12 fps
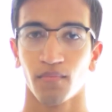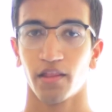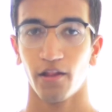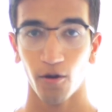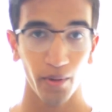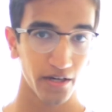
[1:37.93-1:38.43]

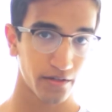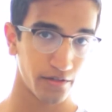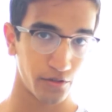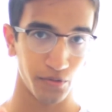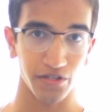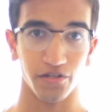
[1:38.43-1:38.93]
Now back to
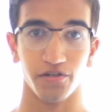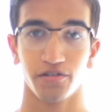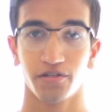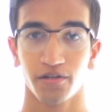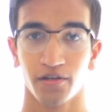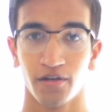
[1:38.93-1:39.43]
the
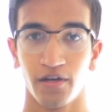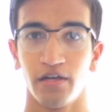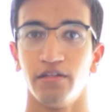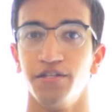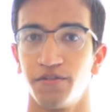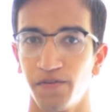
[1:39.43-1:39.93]
tweezers.
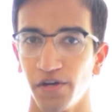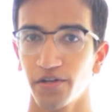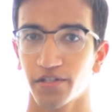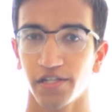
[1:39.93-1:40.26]
The sphere